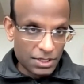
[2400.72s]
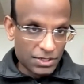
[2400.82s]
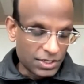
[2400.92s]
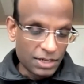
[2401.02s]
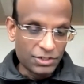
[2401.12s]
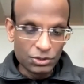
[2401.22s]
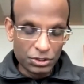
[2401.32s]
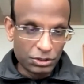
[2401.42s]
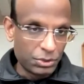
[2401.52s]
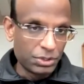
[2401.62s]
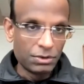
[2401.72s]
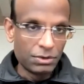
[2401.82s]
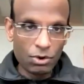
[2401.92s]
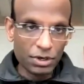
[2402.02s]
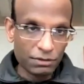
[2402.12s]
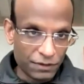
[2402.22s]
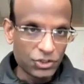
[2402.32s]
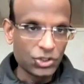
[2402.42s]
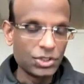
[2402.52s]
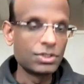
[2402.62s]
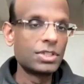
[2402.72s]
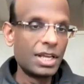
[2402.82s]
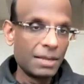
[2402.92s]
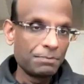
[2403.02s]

discussed or included or envisioned